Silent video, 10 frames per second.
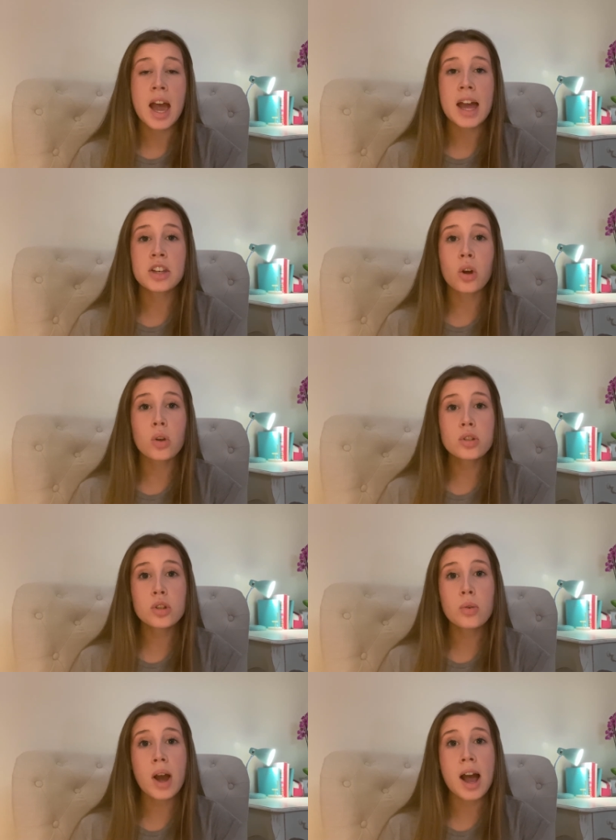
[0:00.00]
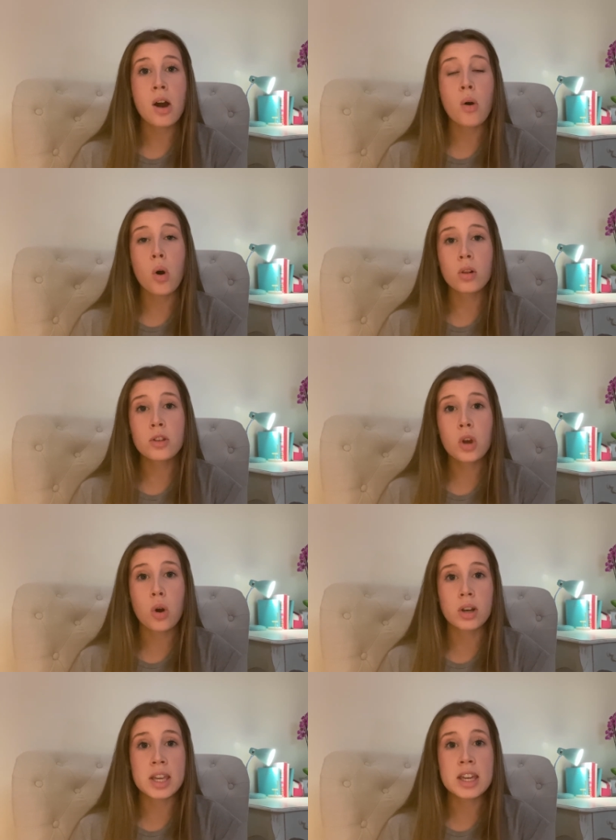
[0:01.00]
and also how all the
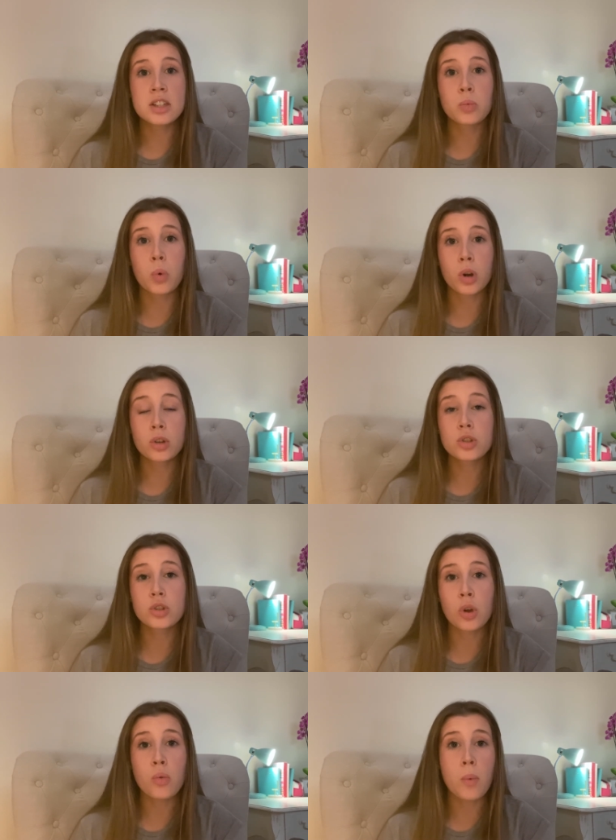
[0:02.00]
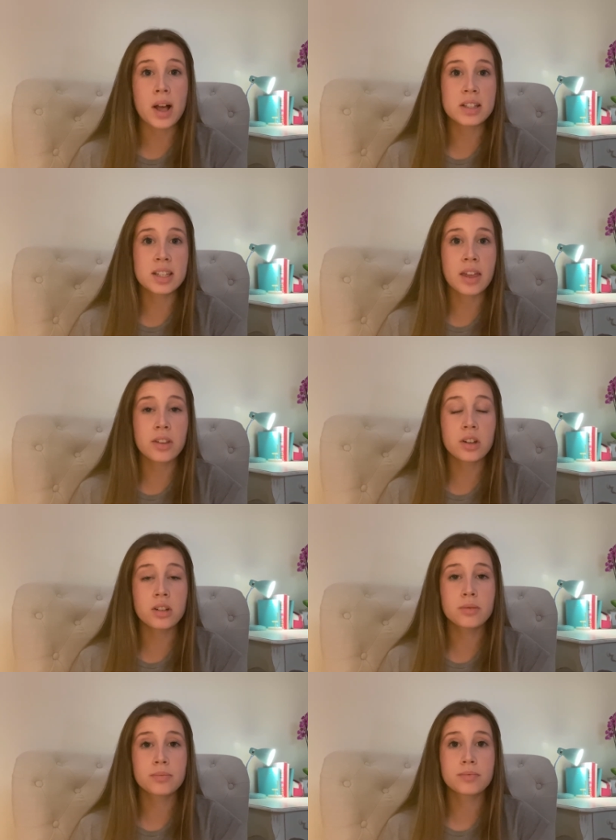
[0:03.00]
colleagues work so well together.
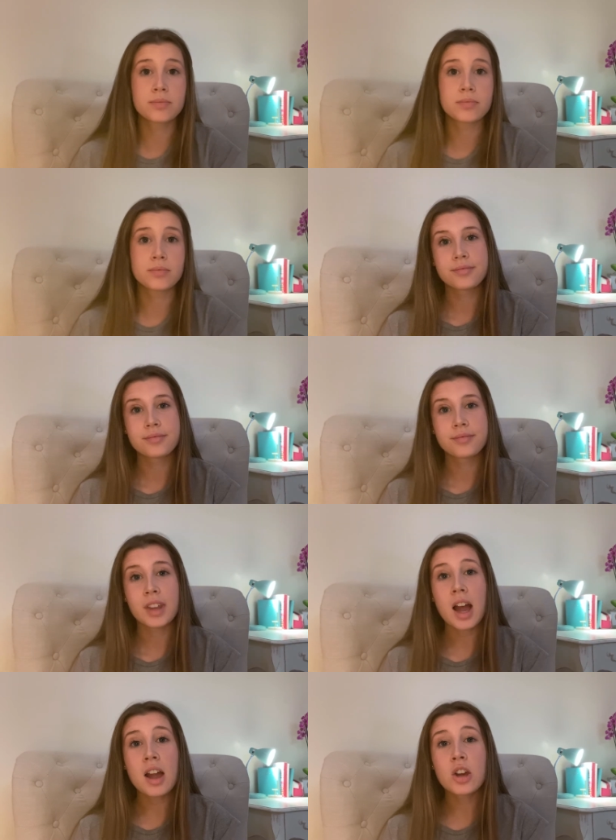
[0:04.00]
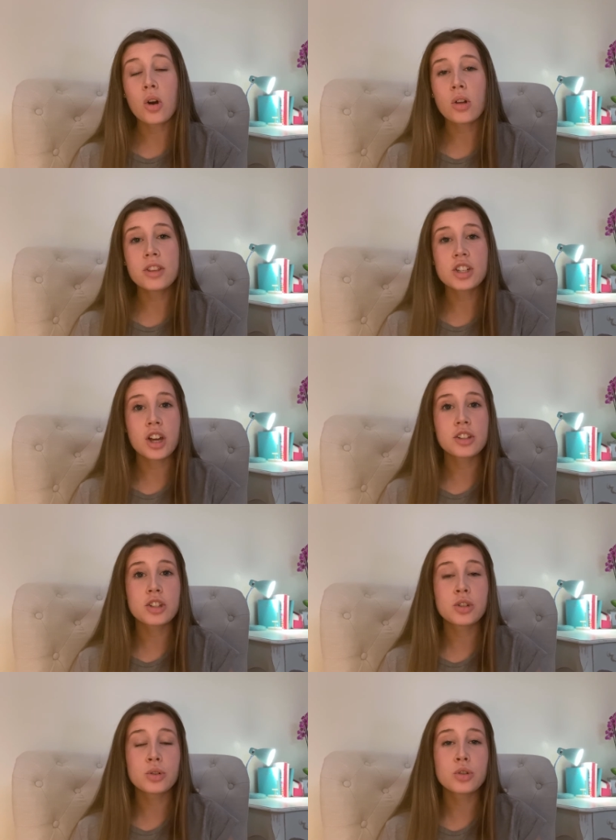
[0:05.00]
I got the chance to
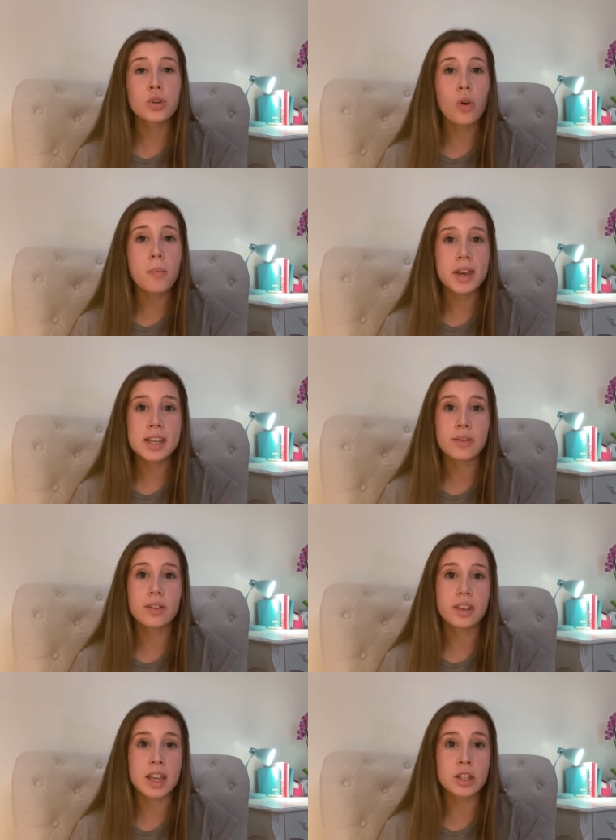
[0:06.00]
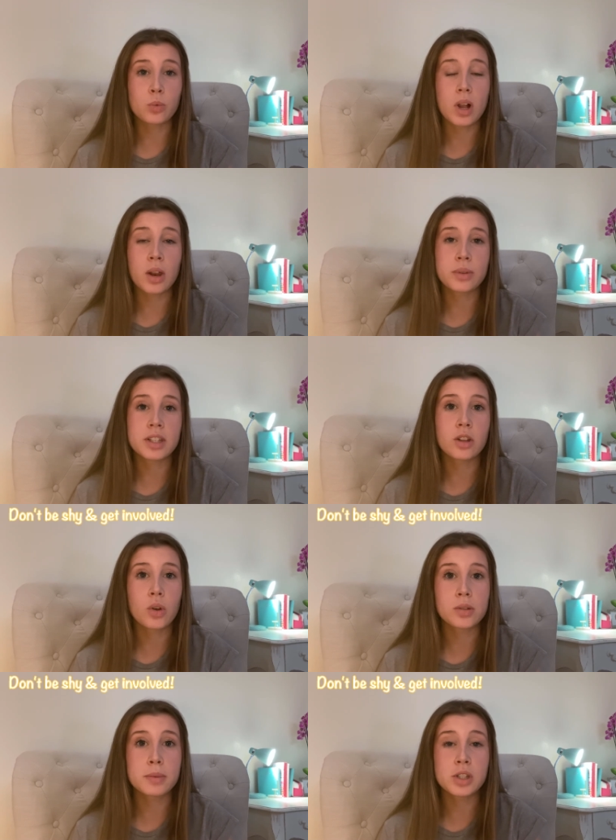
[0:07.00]
do so many different things while I was in the
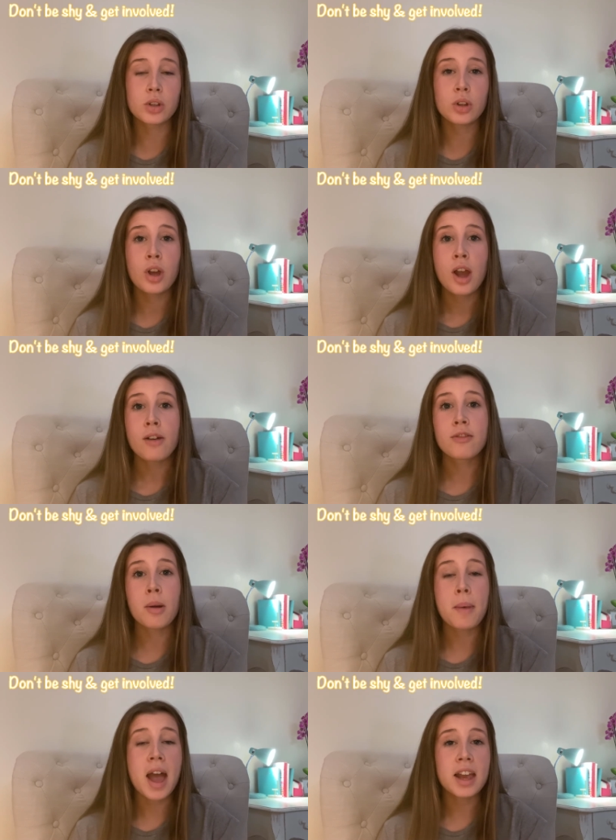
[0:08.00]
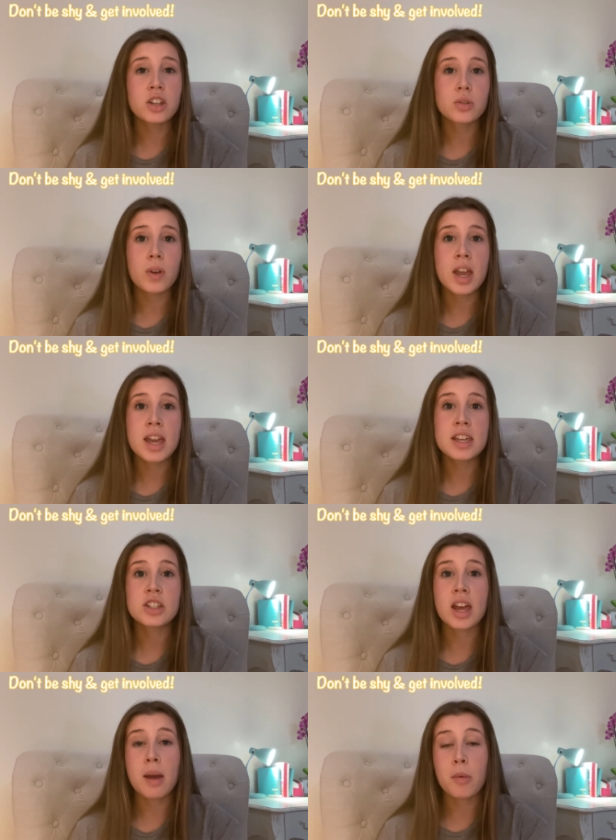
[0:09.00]
hospital, from x-rays to
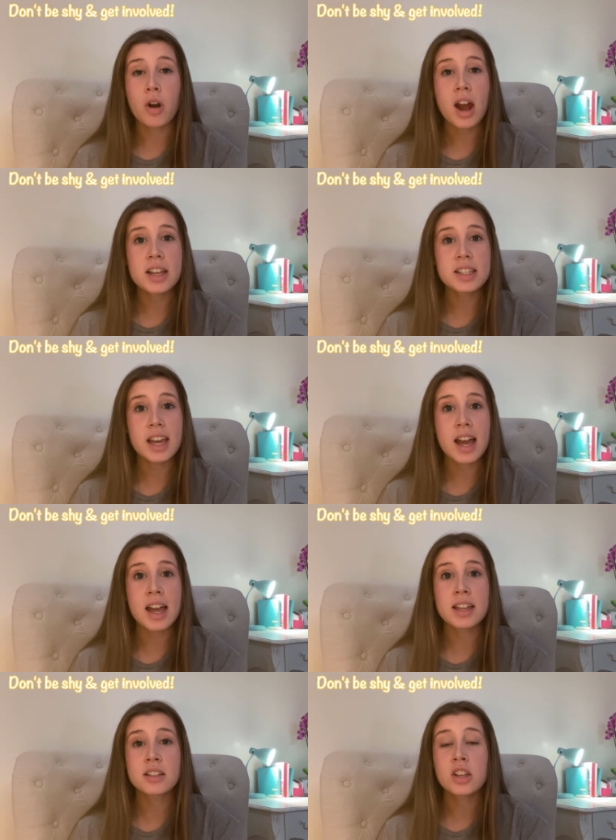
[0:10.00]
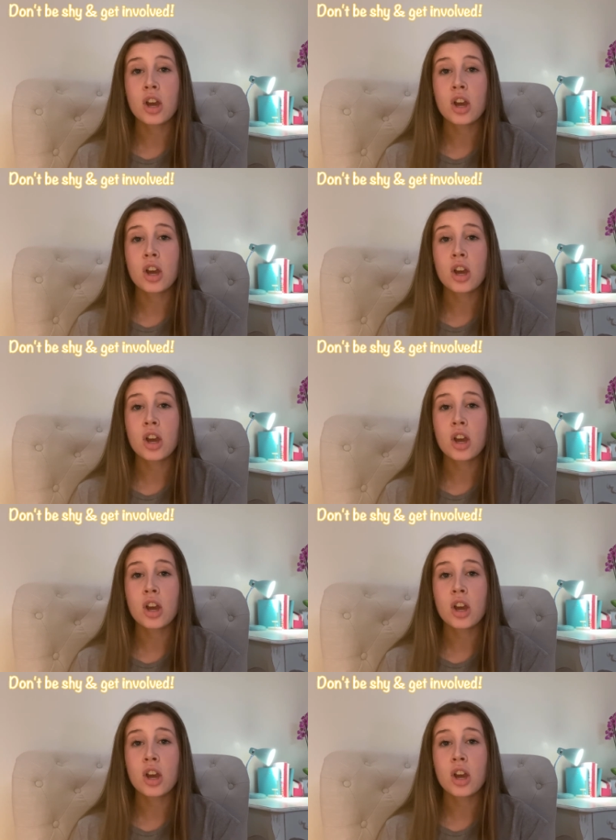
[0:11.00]
MRI scans